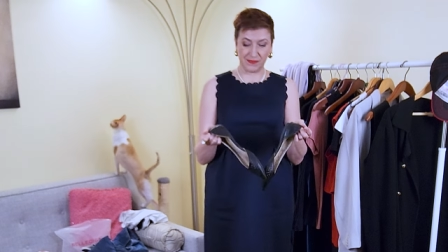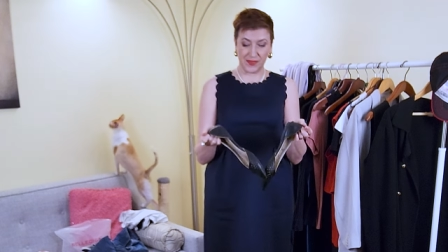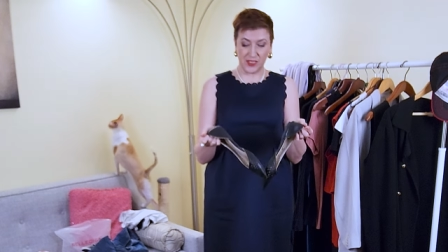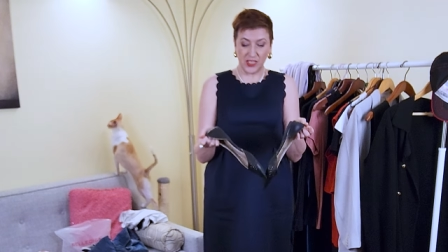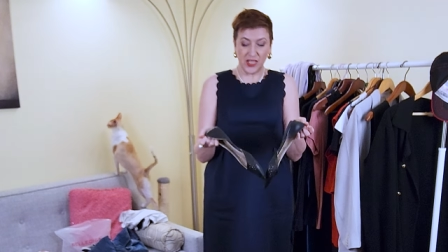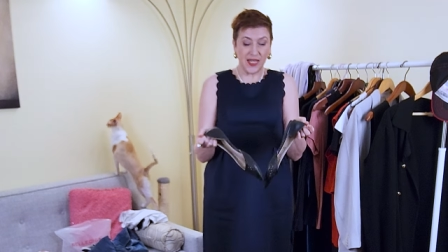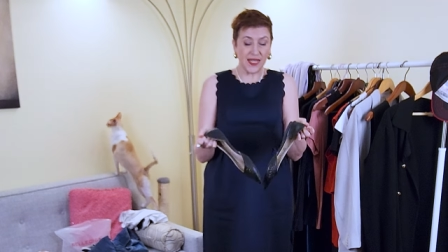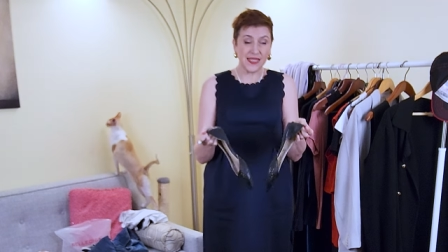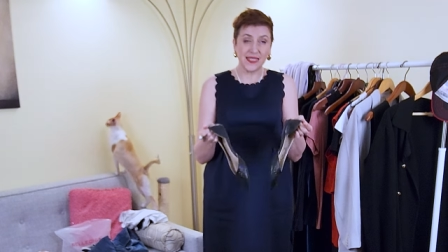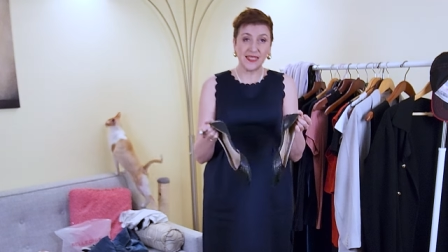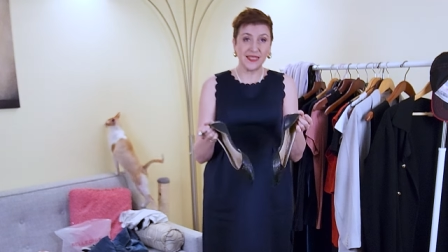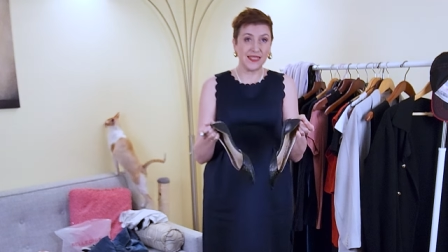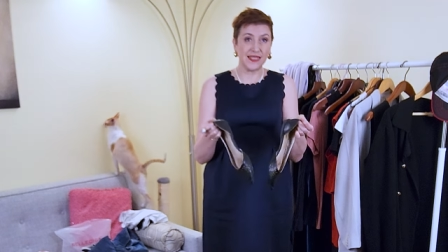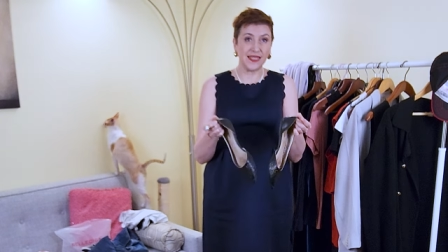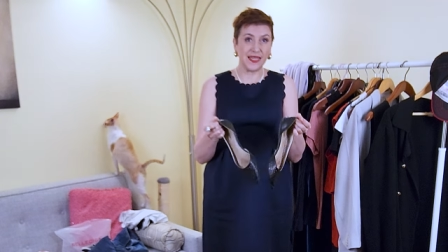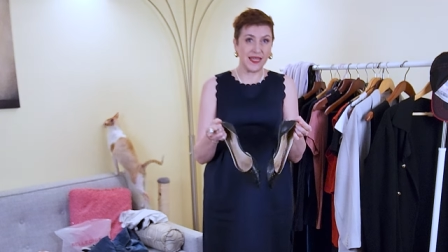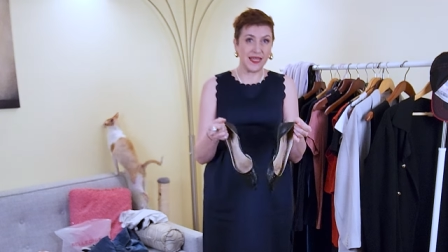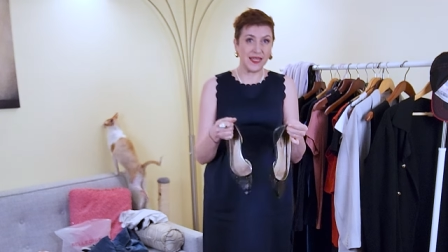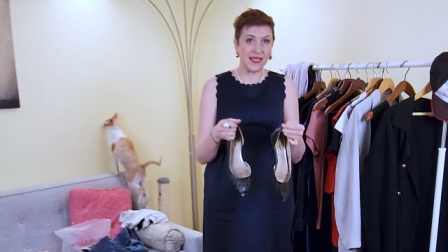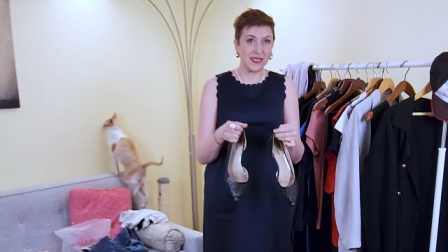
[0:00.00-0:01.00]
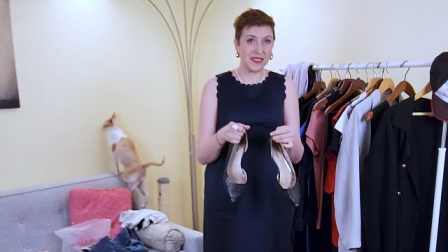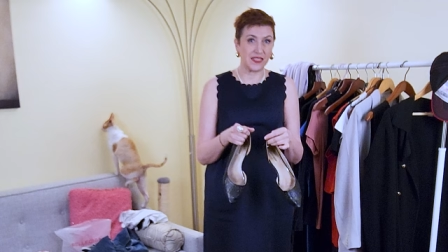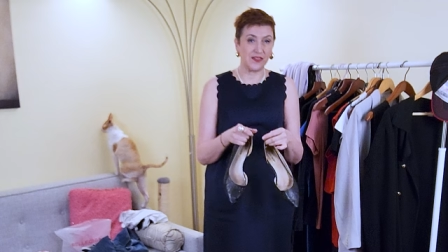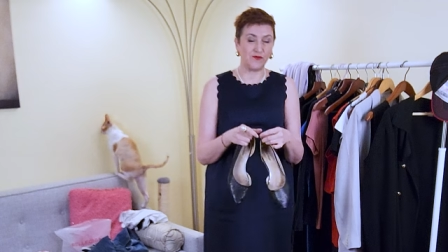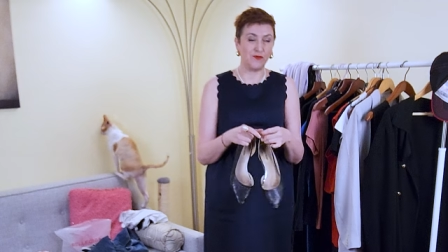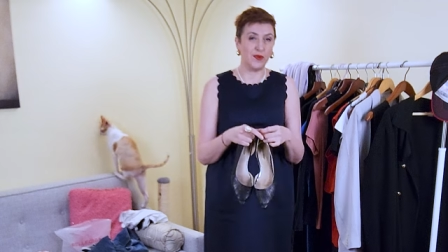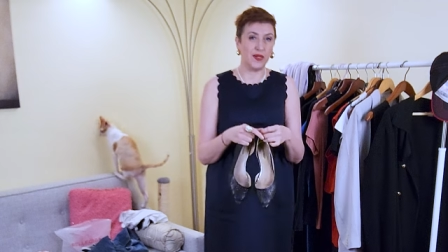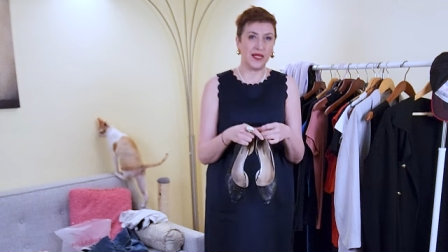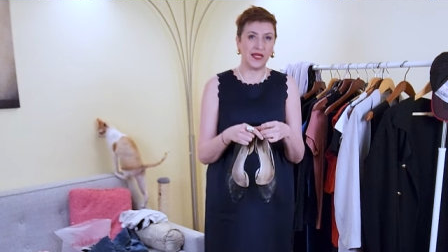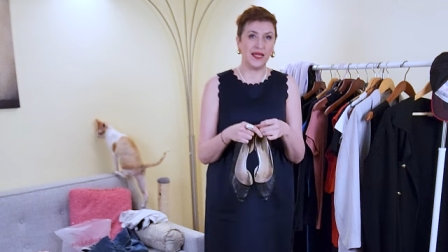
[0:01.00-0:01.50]
just in case if
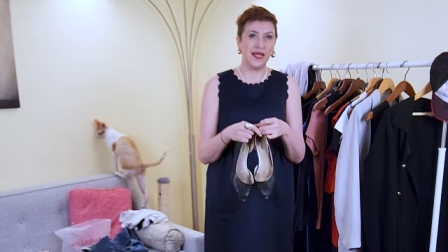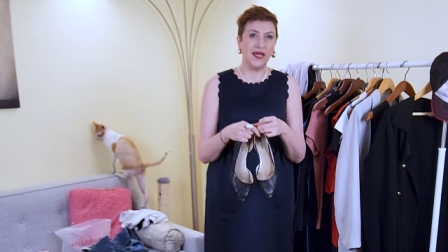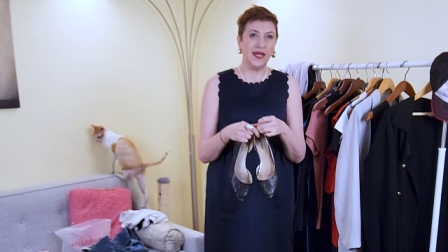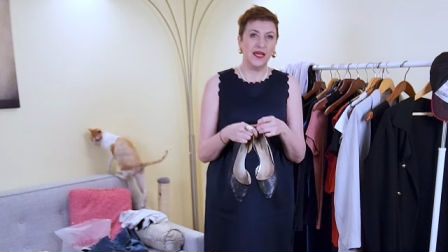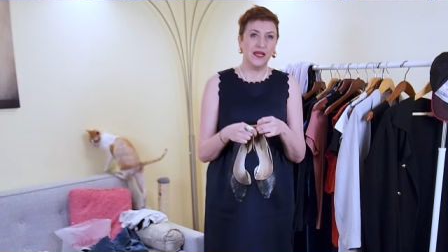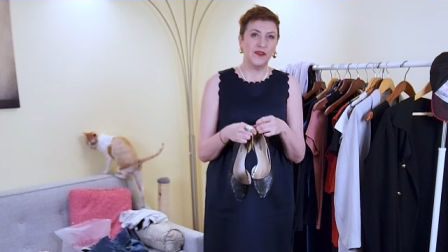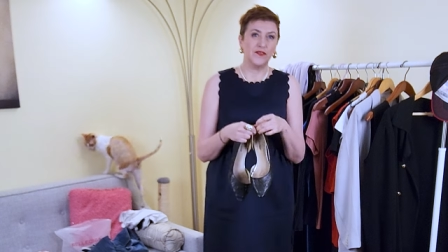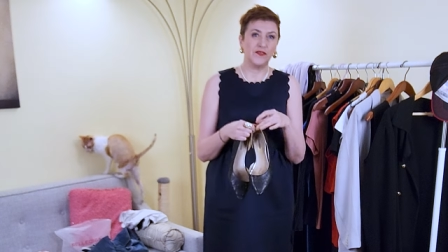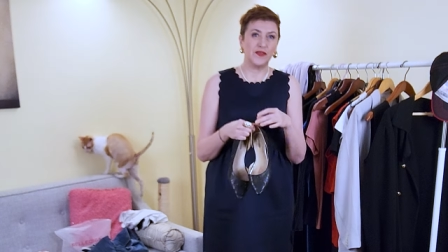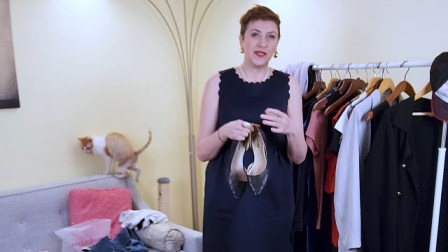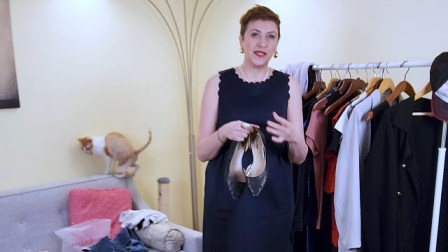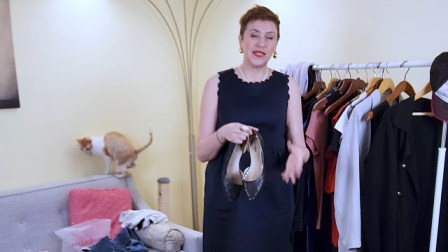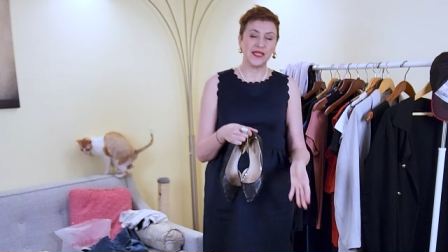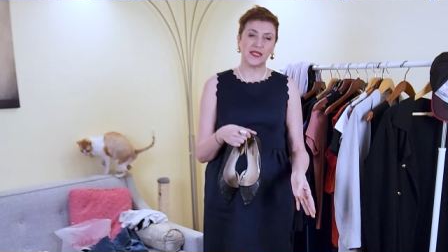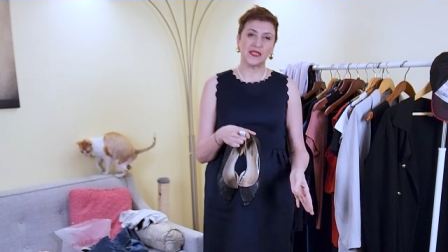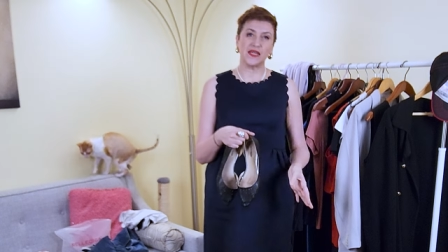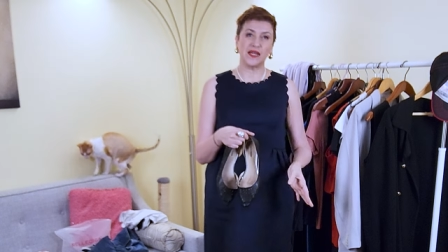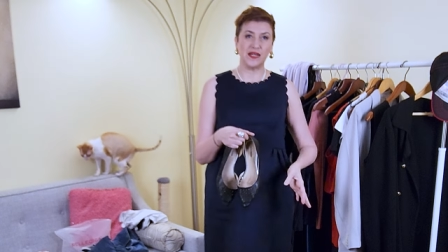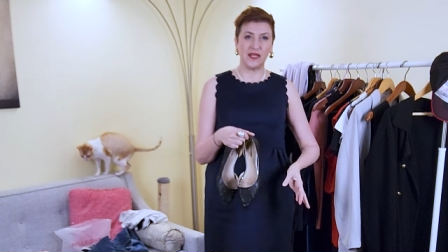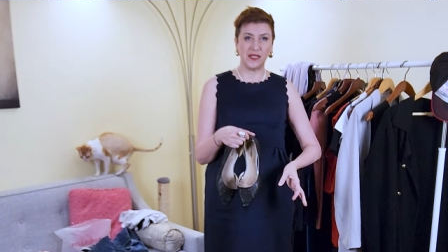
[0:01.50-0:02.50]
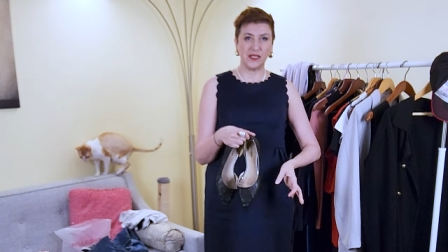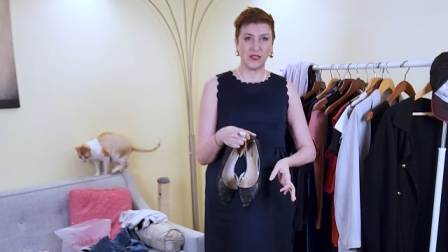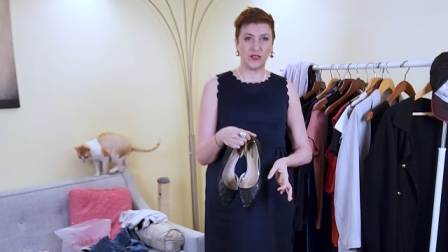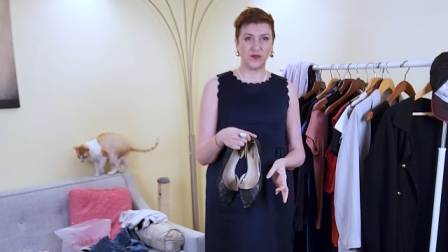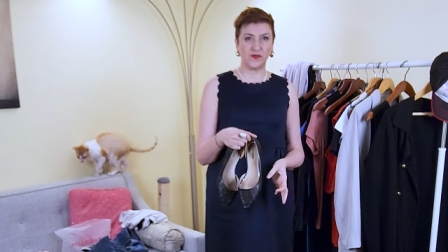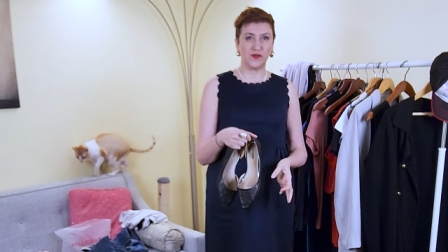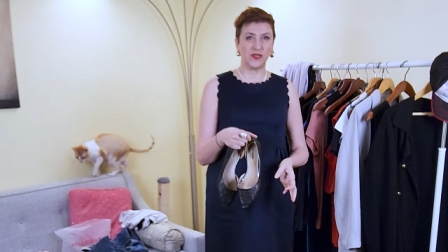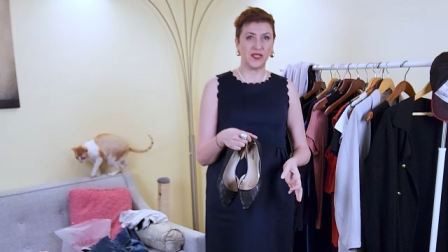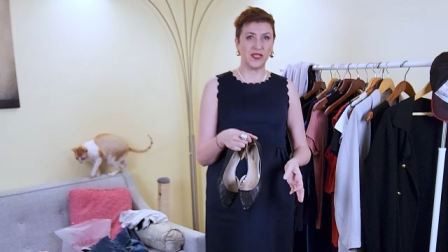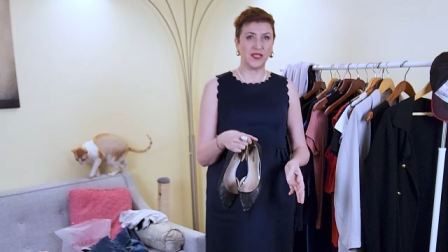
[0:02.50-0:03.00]
my feet get tired
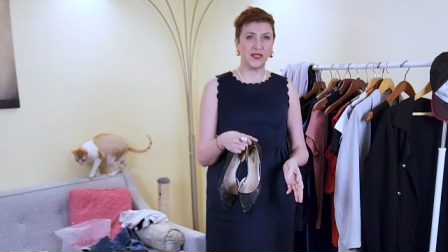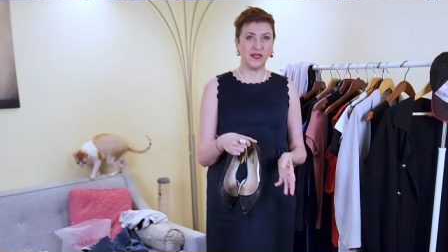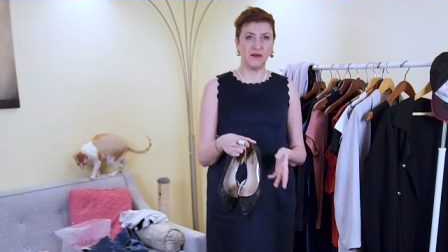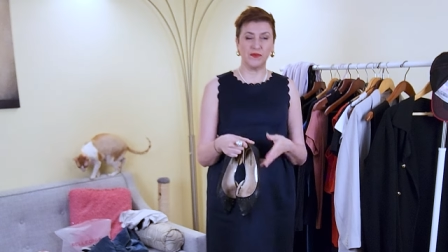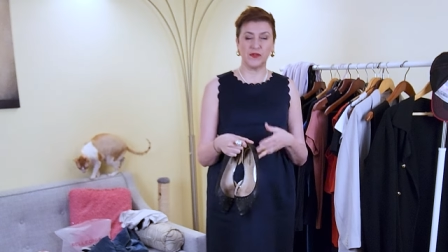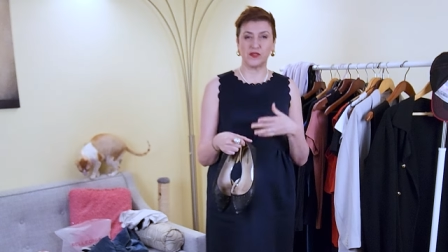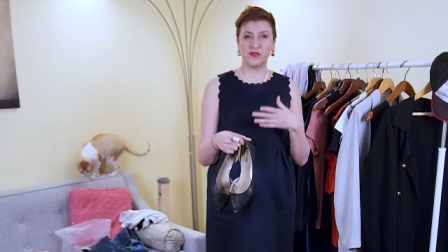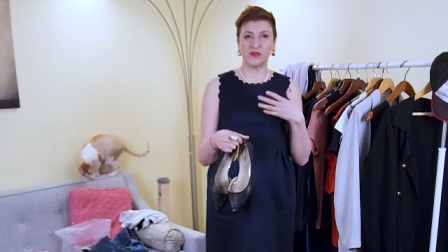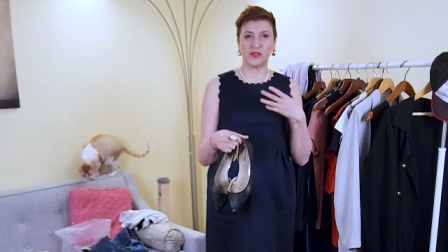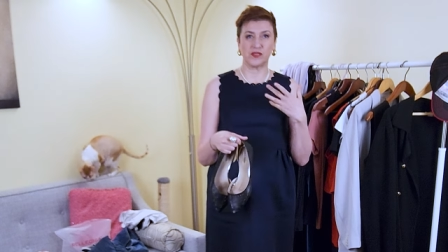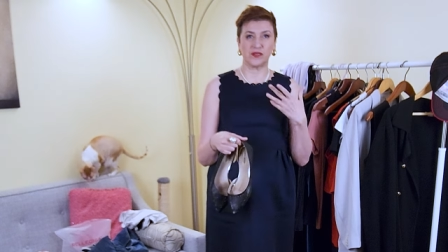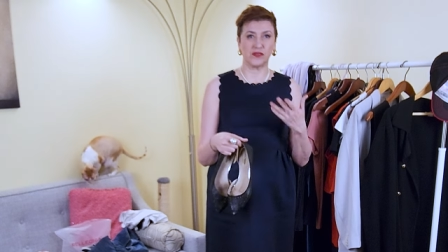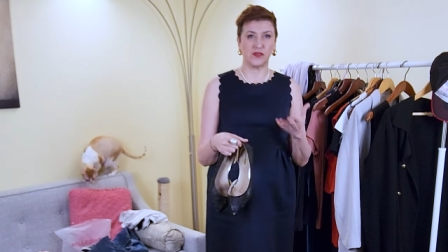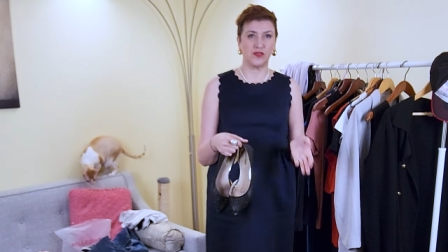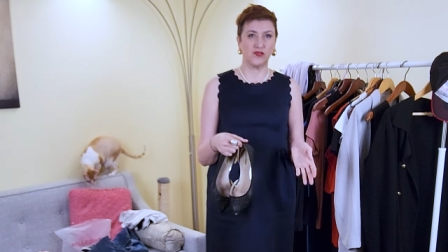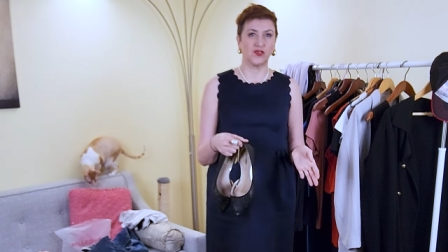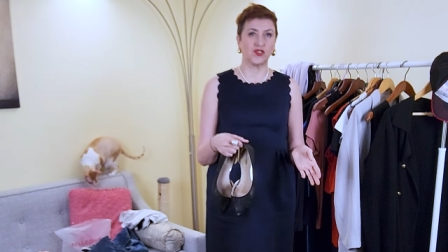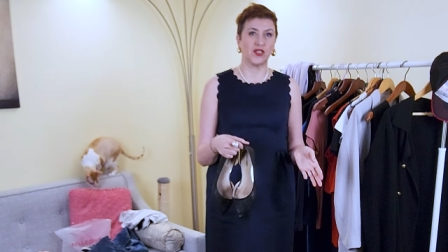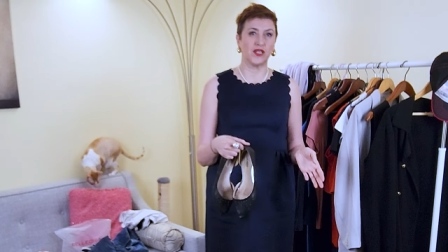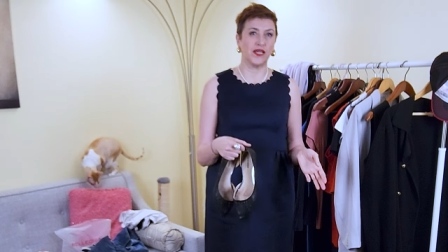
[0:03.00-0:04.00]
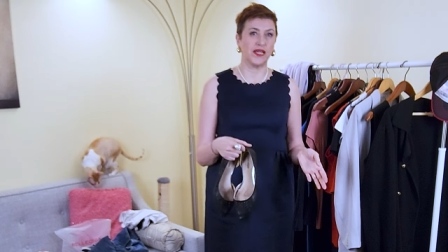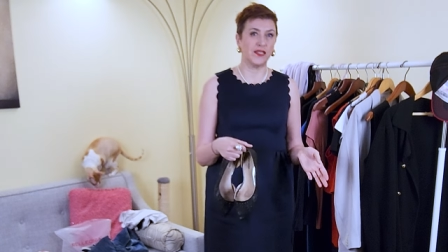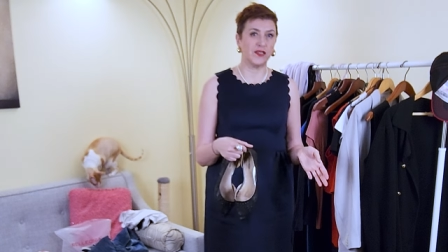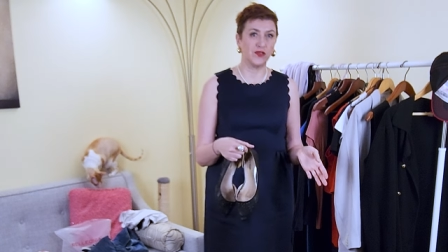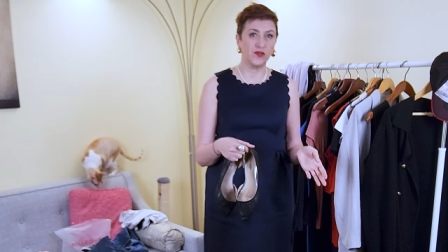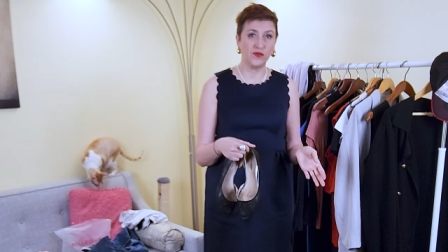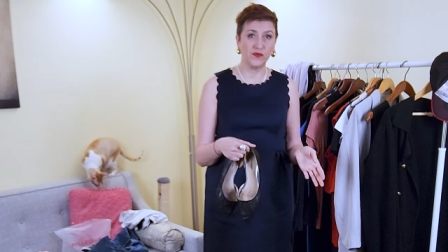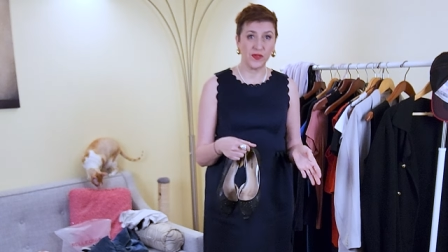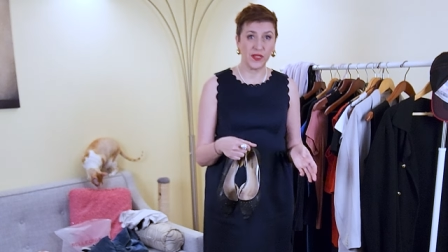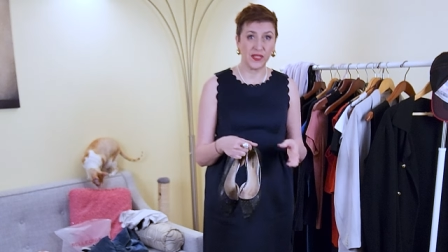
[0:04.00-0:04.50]
of the heel because usually I
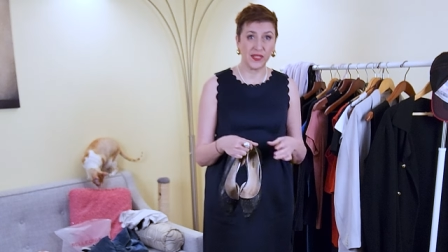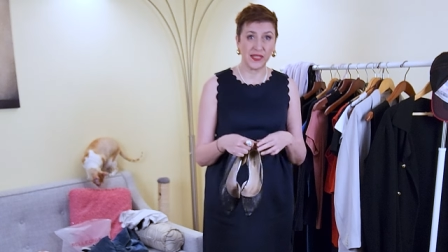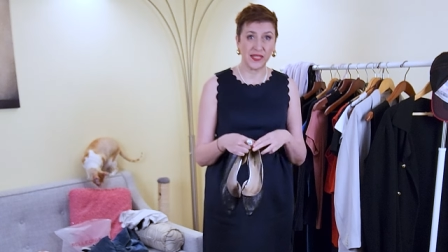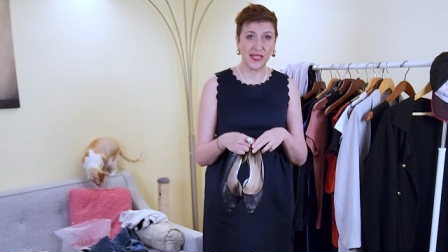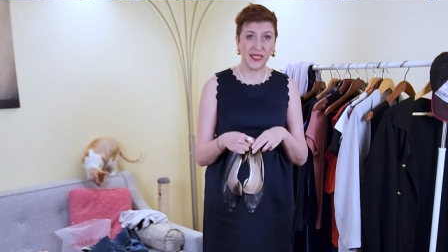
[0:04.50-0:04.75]
don't wear